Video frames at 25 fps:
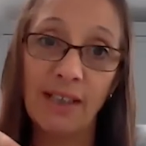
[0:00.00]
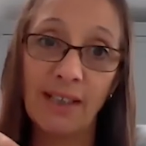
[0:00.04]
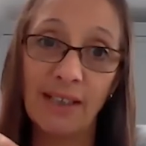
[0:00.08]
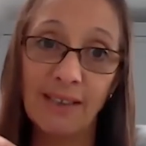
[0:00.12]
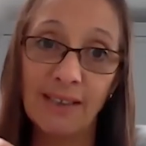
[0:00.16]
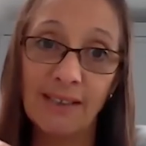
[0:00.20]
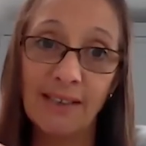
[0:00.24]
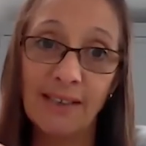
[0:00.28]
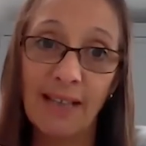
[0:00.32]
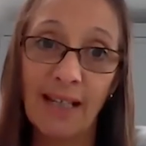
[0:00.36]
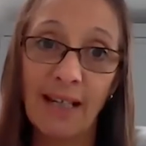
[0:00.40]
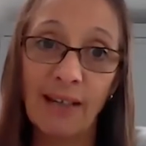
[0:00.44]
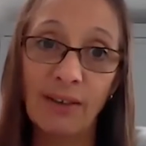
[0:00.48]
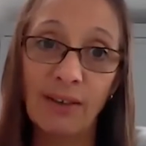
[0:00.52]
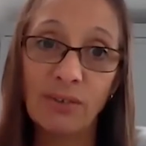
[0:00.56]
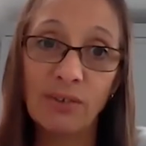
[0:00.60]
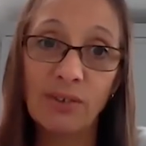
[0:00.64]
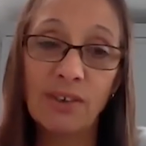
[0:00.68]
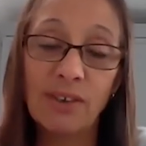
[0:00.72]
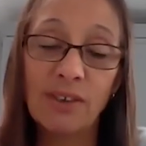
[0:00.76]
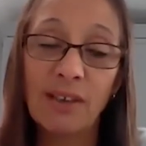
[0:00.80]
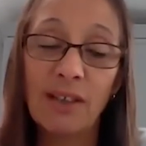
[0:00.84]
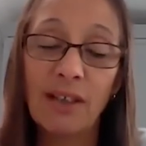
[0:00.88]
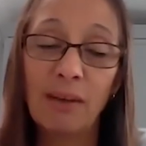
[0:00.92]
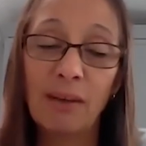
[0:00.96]

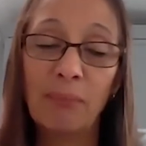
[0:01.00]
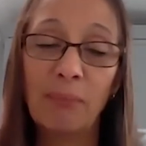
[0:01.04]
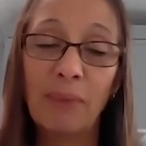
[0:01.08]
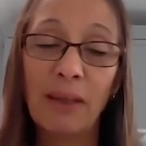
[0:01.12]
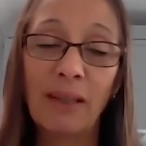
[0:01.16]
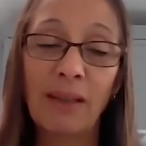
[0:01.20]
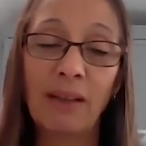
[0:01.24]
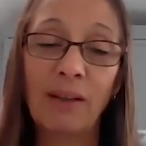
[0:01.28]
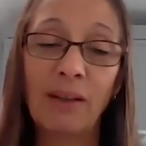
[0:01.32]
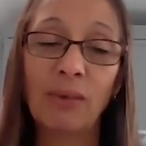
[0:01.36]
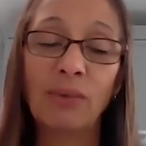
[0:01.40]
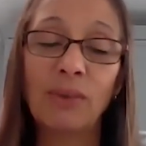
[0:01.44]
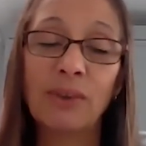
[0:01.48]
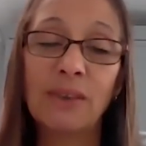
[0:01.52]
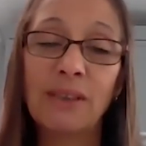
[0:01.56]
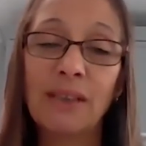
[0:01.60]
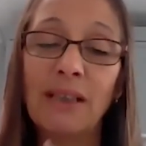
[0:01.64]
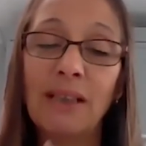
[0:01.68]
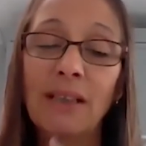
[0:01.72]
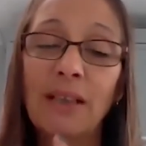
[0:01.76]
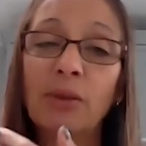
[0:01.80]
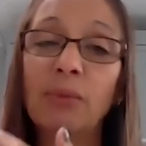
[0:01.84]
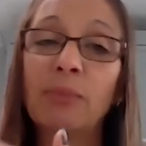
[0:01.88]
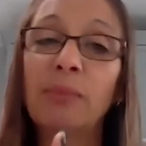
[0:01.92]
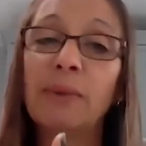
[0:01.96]
Scouts, and Matthew was a
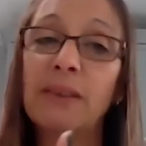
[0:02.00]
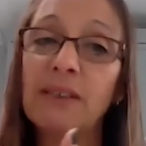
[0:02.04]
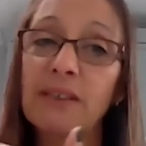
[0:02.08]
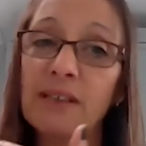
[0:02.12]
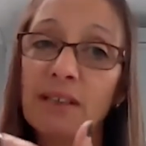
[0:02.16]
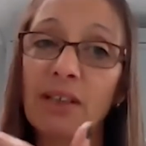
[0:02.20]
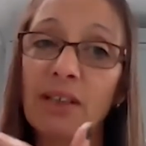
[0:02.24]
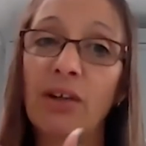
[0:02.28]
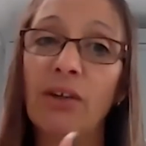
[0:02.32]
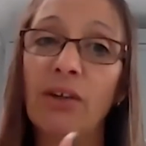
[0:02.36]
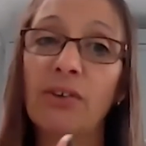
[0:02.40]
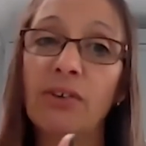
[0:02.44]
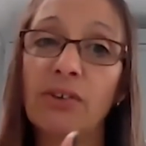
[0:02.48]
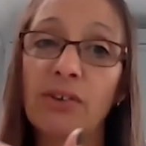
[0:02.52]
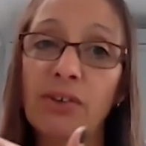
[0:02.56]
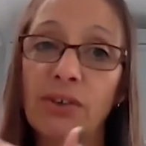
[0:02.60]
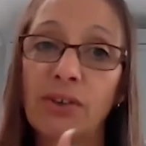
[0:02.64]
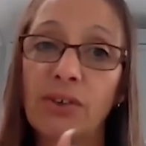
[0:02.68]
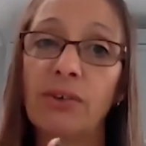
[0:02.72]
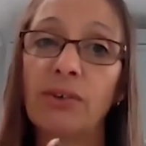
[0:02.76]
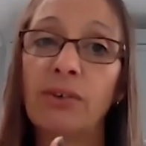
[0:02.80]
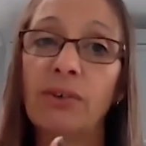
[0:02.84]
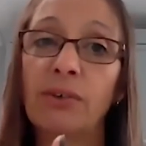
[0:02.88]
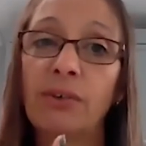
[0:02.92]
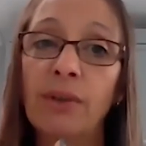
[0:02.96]
little bit slow
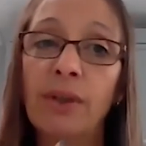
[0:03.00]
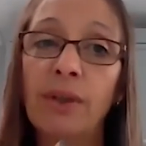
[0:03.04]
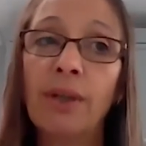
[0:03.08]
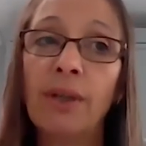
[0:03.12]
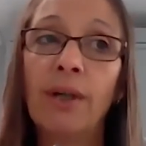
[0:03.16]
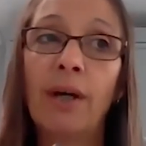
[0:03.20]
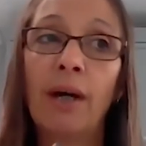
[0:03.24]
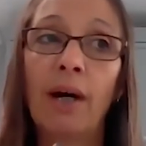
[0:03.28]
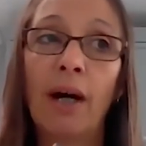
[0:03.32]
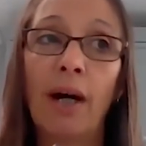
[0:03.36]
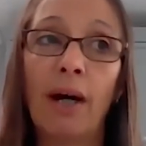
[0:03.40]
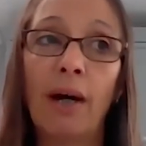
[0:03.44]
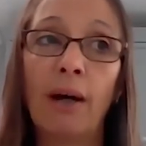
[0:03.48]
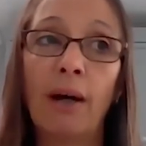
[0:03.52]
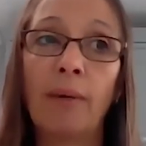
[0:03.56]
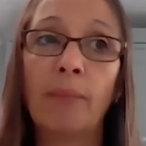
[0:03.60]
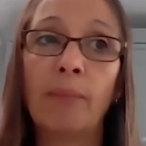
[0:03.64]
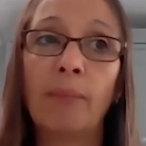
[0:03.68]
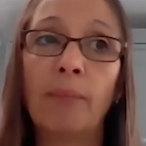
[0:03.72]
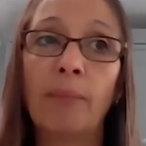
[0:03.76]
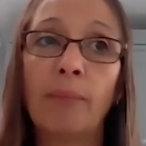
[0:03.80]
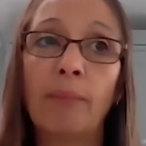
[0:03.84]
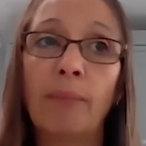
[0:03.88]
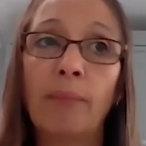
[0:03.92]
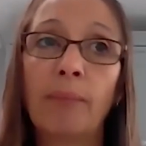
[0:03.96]
to
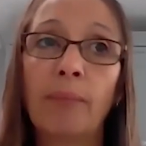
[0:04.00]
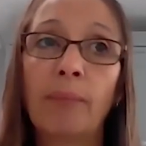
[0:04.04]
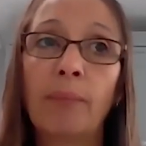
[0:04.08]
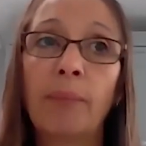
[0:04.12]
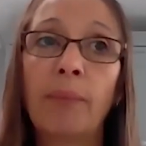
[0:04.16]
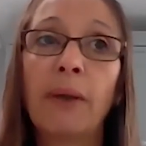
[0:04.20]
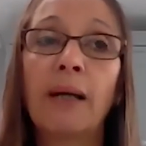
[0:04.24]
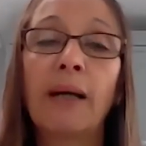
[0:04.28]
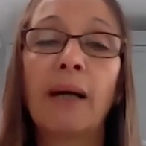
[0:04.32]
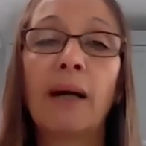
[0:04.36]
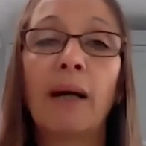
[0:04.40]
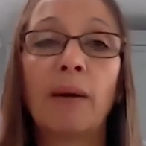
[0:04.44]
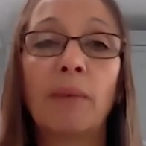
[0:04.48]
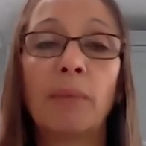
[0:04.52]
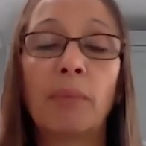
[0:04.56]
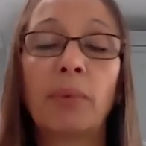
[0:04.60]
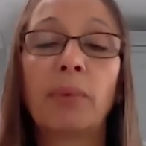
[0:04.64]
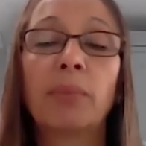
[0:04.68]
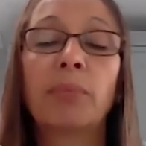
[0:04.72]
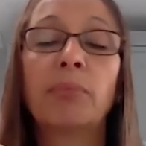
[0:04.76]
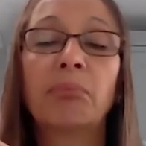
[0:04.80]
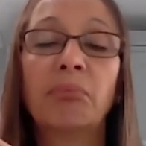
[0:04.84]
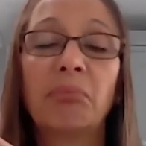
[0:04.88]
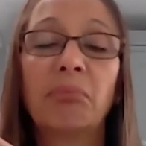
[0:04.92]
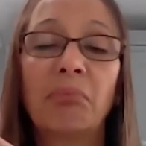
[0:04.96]
pick up
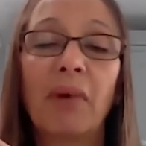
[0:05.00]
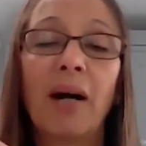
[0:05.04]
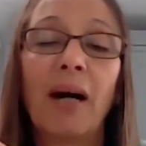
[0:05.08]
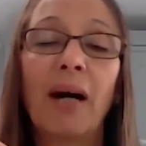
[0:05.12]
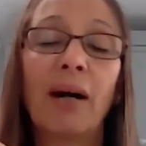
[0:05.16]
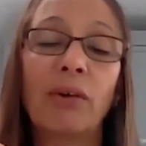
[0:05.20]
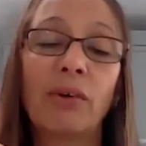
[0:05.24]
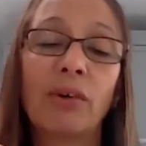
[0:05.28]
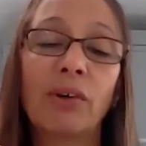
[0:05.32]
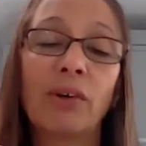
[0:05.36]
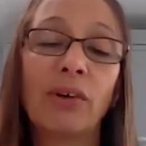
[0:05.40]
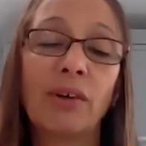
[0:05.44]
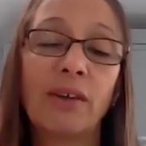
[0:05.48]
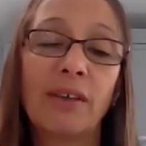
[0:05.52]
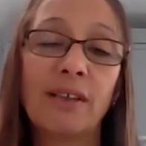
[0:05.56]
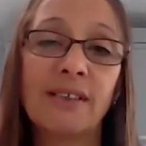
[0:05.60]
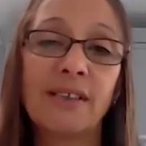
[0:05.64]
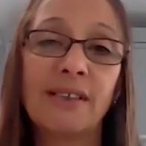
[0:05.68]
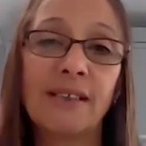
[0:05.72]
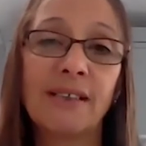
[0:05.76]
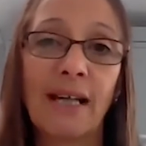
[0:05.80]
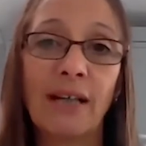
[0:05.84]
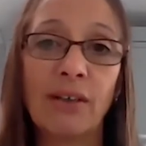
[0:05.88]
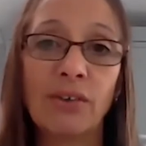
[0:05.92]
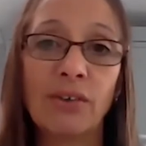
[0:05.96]
how good the
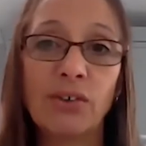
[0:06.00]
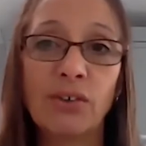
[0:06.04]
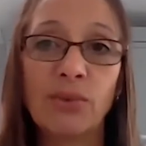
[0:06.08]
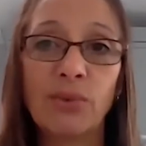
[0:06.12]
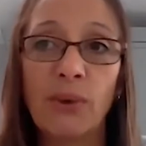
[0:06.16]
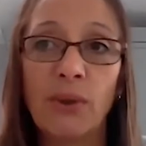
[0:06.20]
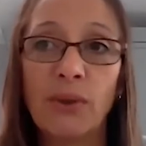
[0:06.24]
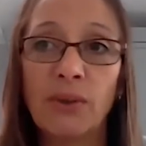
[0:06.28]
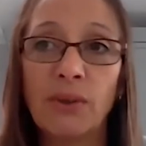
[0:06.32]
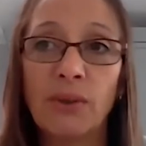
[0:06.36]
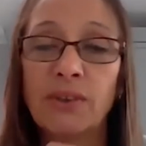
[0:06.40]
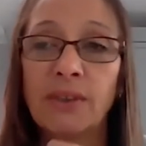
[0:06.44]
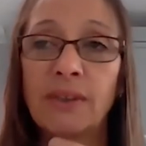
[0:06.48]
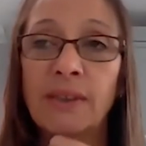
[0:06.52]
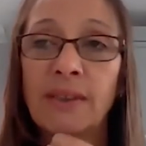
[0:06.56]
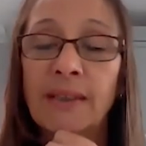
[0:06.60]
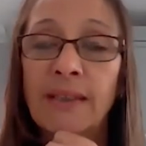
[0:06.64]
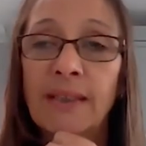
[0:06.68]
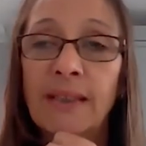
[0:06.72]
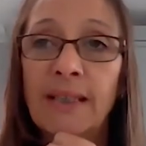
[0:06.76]
Scouts was.